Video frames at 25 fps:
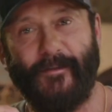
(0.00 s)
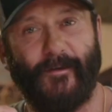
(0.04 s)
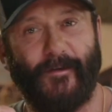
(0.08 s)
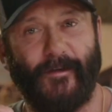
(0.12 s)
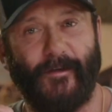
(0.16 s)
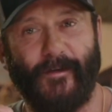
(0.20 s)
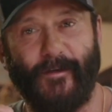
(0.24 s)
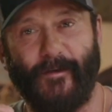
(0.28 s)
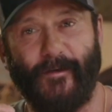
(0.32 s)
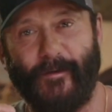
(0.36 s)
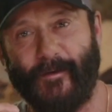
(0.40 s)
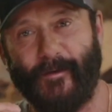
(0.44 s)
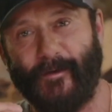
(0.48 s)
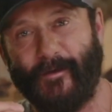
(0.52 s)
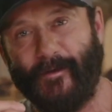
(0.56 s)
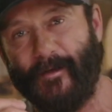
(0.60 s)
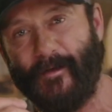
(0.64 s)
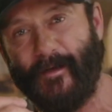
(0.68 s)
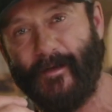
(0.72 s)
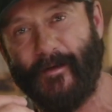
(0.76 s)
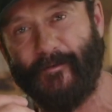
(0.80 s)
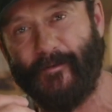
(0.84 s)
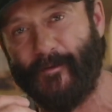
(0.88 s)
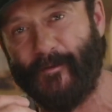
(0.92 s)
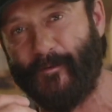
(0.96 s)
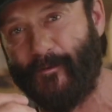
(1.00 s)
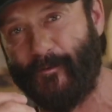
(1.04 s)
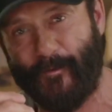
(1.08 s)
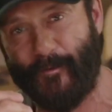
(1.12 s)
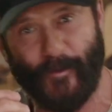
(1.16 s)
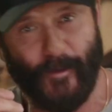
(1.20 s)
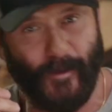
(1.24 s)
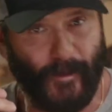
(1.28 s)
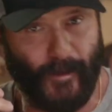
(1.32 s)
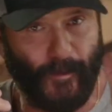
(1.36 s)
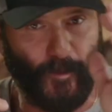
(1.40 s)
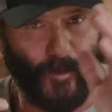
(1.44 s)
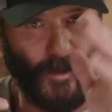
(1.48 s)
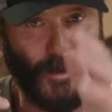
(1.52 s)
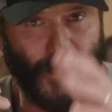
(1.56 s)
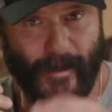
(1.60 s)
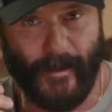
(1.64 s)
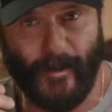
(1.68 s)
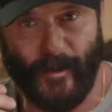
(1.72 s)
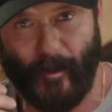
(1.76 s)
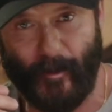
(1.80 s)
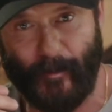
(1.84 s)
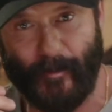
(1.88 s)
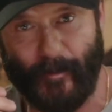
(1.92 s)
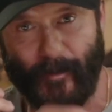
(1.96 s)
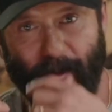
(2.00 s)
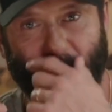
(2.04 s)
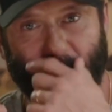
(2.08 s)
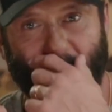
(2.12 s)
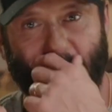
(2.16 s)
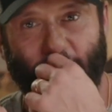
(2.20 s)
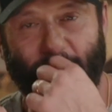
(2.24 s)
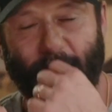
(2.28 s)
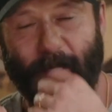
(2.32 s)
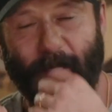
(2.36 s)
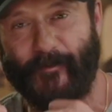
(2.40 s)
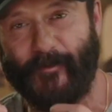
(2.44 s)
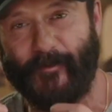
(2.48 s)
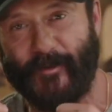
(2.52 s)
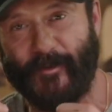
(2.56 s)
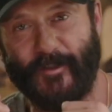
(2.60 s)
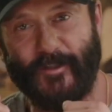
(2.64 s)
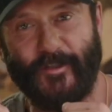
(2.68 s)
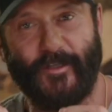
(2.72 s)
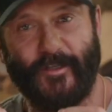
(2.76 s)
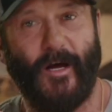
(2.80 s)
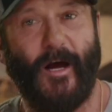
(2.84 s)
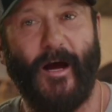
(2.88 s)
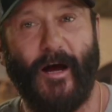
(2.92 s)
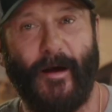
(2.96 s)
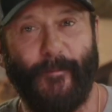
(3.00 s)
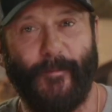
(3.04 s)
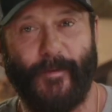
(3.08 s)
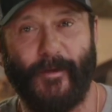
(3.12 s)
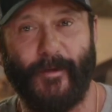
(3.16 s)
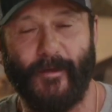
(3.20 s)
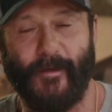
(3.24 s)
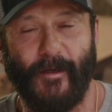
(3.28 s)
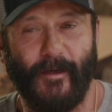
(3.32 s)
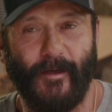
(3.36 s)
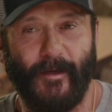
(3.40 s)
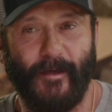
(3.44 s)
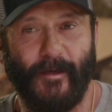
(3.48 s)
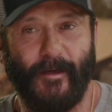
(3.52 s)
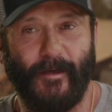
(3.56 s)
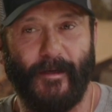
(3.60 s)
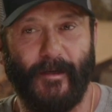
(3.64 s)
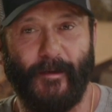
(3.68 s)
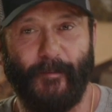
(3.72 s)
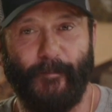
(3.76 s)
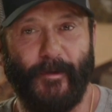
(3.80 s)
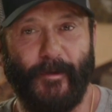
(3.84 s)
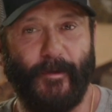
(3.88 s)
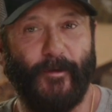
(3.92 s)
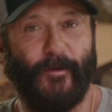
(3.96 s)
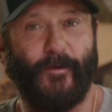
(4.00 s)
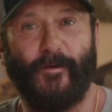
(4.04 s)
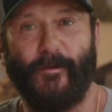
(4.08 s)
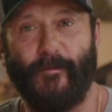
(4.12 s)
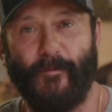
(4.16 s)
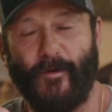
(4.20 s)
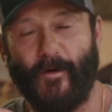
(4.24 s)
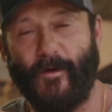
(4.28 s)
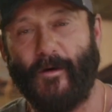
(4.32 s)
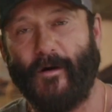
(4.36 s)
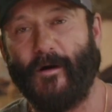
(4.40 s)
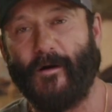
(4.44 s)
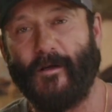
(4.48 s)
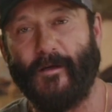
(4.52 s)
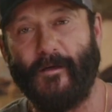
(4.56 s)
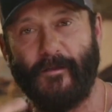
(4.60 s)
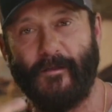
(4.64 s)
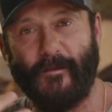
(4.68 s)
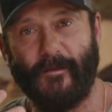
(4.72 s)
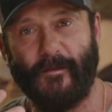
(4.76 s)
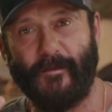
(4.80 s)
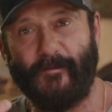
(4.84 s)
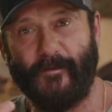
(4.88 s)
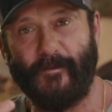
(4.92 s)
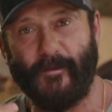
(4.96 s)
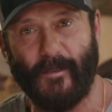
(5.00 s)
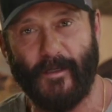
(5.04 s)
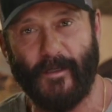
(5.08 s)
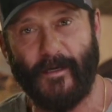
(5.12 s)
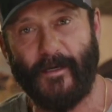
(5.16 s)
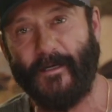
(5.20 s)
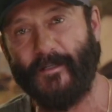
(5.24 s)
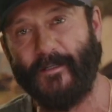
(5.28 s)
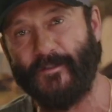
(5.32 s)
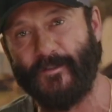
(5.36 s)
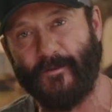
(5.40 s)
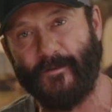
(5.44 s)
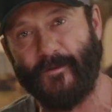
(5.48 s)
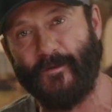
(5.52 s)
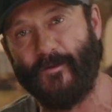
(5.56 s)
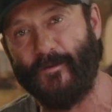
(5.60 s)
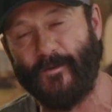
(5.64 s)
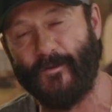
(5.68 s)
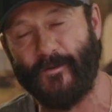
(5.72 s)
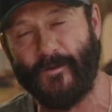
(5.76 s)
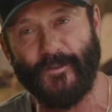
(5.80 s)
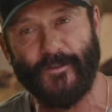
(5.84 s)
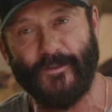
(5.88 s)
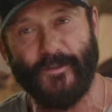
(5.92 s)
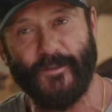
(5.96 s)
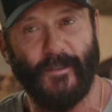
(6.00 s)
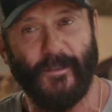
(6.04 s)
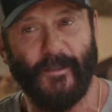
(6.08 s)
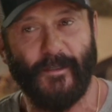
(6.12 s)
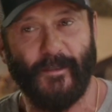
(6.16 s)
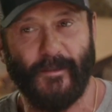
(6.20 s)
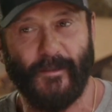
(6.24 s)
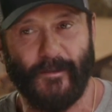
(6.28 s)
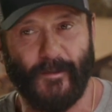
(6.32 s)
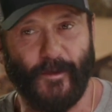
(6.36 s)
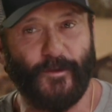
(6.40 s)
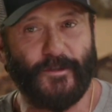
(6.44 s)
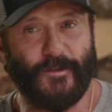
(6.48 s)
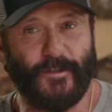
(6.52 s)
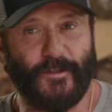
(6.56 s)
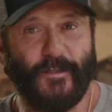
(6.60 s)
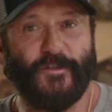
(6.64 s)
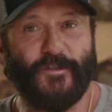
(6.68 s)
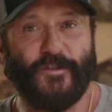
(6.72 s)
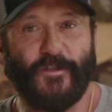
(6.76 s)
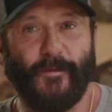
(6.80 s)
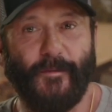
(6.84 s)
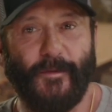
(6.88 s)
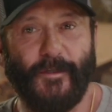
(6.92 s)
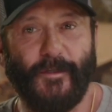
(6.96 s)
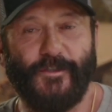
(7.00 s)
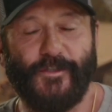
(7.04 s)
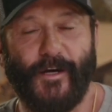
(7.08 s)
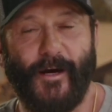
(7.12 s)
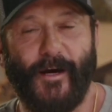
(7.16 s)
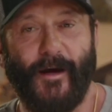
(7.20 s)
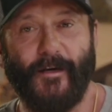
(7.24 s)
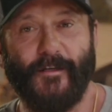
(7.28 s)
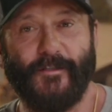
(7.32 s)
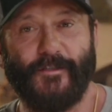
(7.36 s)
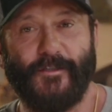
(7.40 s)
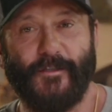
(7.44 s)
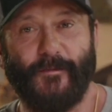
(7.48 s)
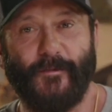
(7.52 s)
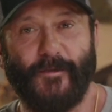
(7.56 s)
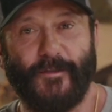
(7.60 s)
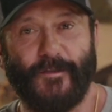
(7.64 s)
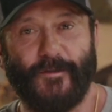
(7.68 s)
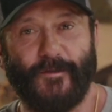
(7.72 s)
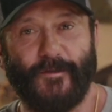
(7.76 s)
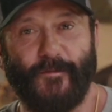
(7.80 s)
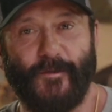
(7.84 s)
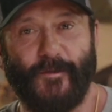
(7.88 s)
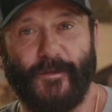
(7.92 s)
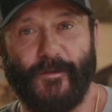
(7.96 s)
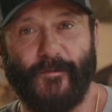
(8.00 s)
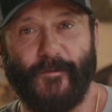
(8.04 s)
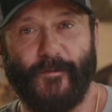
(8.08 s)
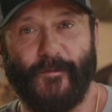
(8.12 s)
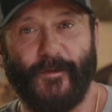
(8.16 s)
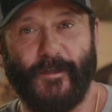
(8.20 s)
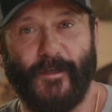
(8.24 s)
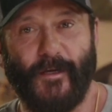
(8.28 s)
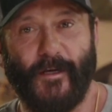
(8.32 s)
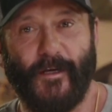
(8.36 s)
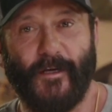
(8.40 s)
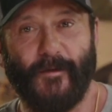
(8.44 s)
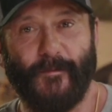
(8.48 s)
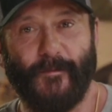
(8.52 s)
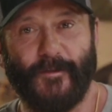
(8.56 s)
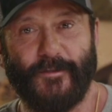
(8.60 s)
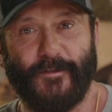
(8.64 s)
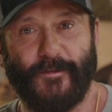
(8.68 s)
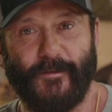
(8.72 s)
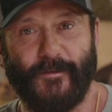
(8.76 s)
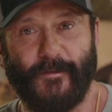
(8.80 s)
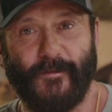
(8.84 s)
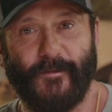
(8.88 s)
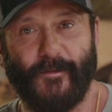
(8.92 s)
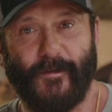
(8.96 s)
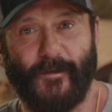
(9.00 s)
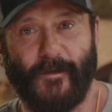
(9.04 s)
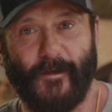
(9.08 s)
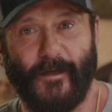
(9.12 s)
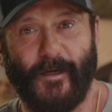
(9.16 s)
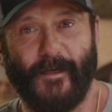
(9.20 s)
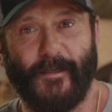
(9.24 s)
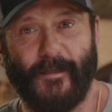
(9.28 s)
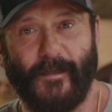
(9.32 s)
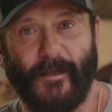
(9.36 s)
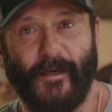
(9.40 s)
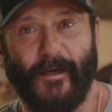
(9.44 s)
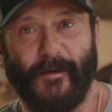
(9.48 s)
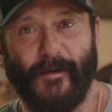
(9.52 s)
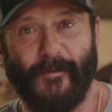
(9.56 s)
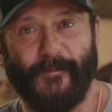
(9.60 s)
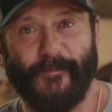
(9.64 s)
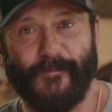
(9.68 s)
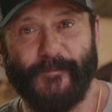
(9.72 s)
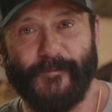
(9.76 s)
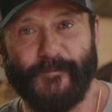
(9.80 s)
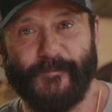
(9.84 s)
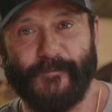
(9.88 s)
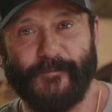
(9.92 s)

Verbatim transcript: or you have to run wide open and you have to stop and be on a mark and deliver lines on a horse, those things can be challenging when the elements are like that.